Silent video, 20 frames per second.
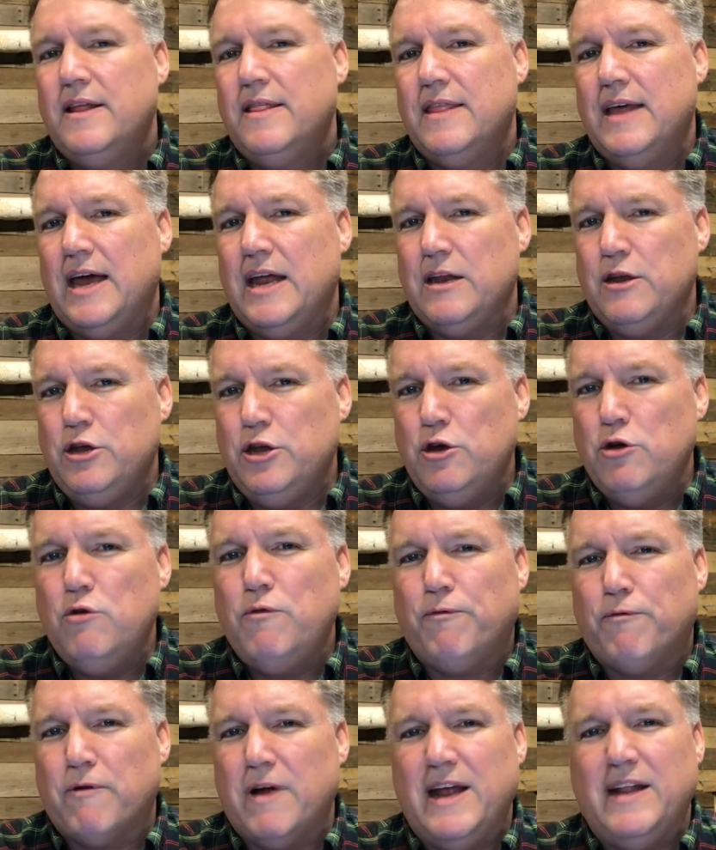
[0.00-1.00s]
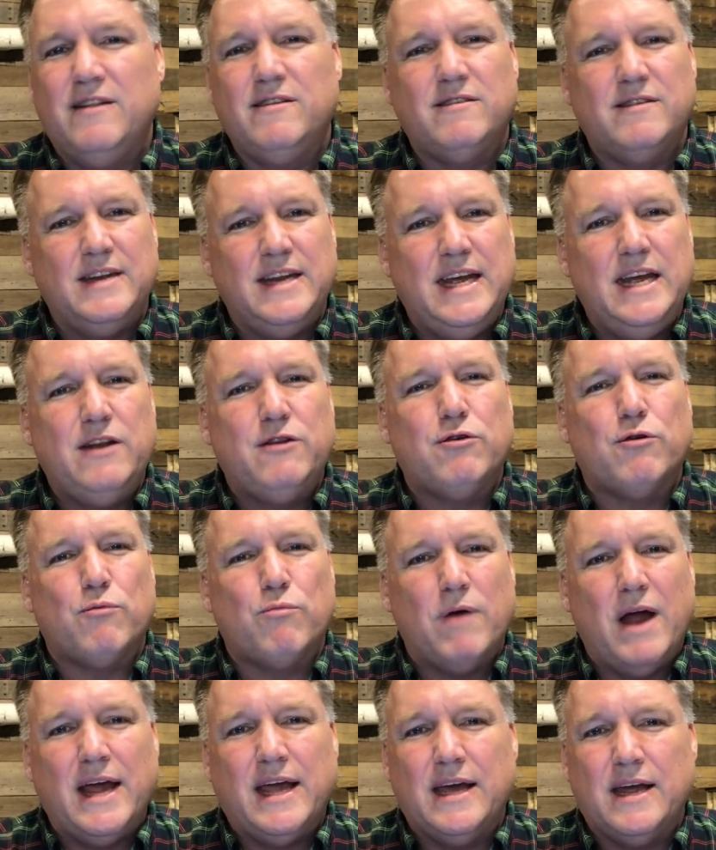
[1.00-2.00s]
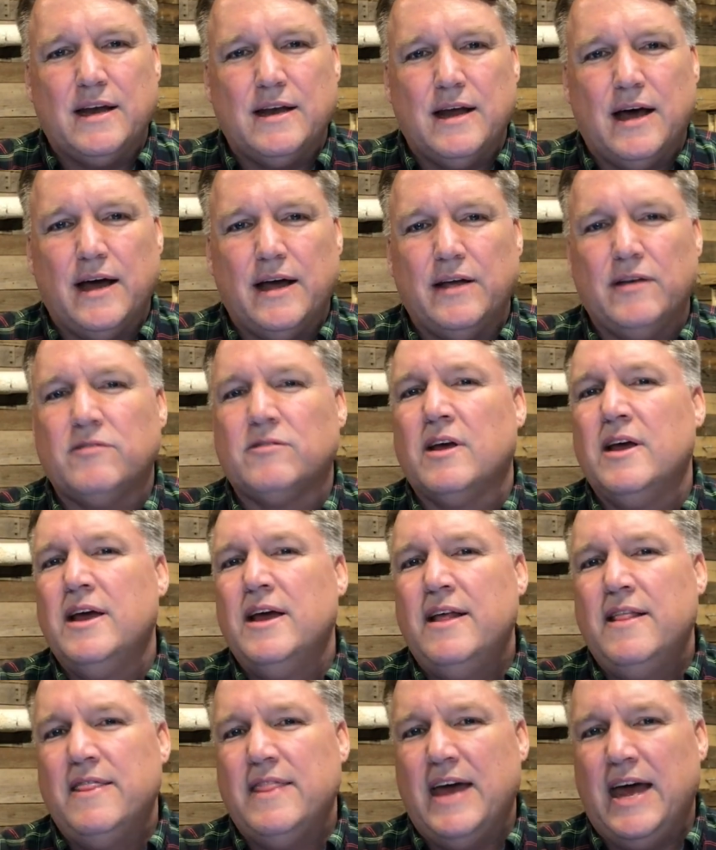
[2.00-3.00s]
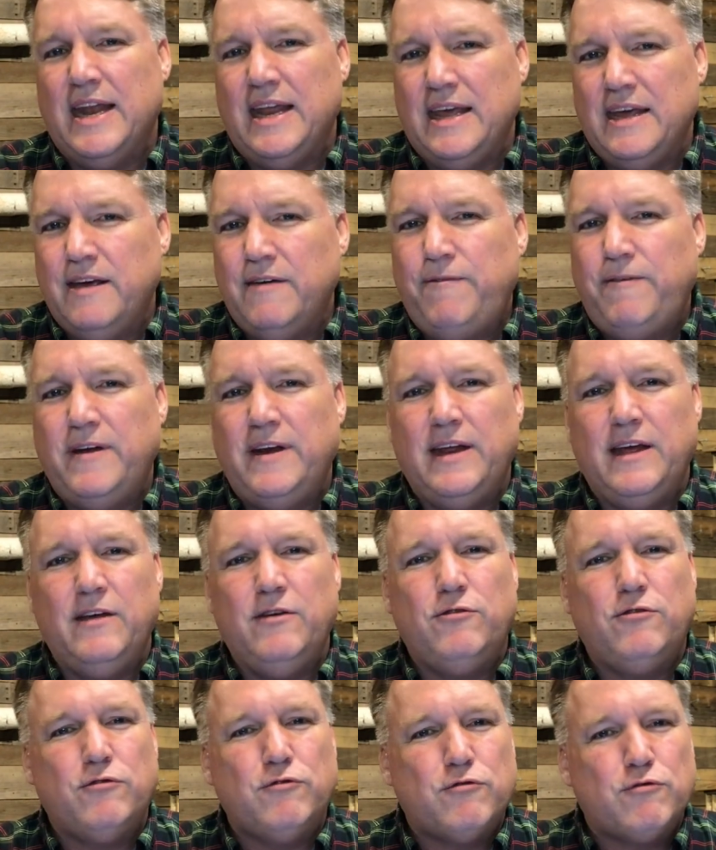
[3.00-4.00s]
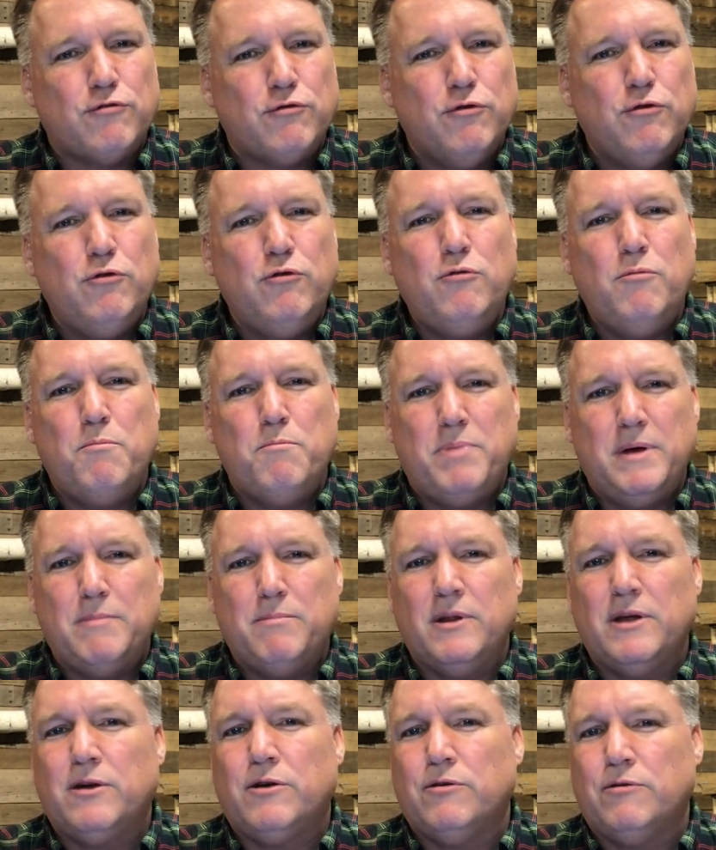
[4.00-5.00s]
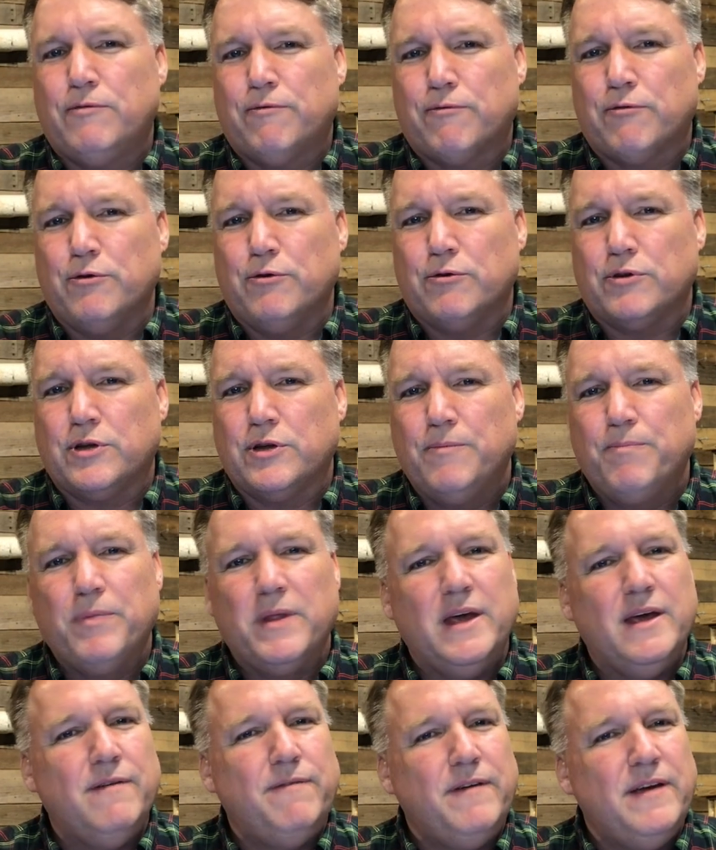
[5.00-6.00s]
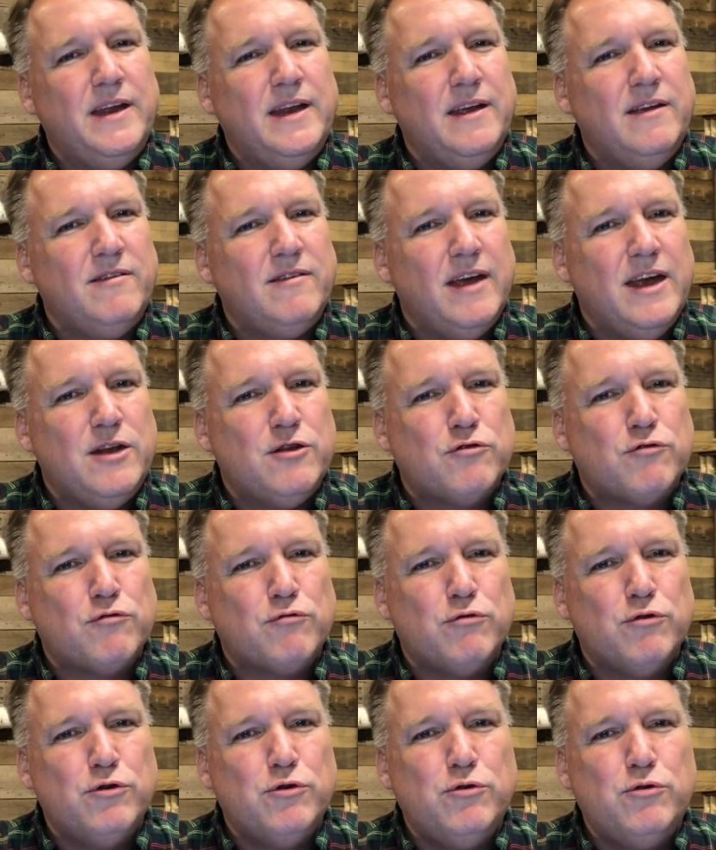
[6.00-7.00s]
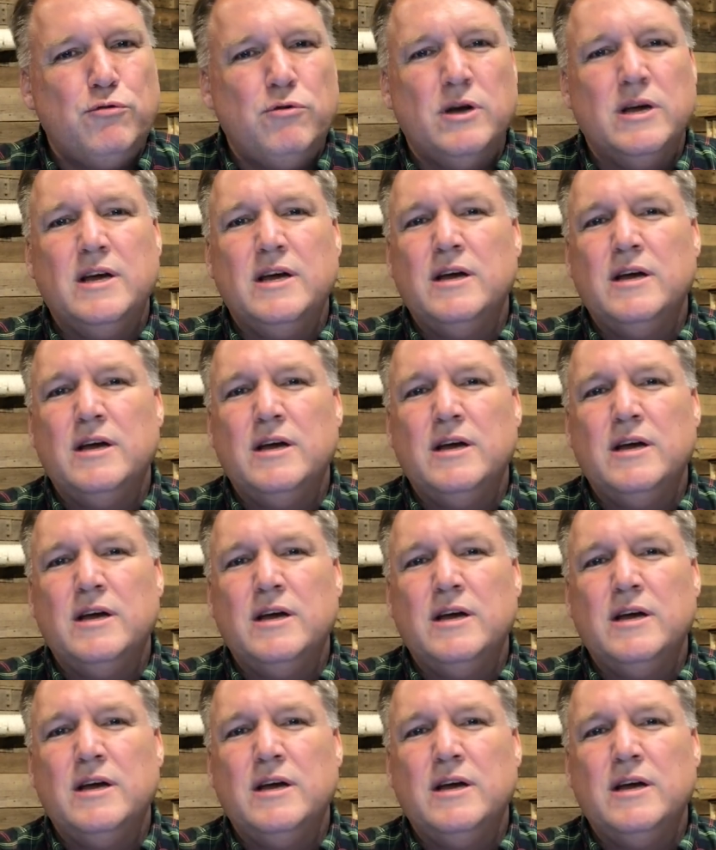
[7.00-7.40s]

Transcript: that you, friends, need to recognize that if it is true biblical fruit, if it is a true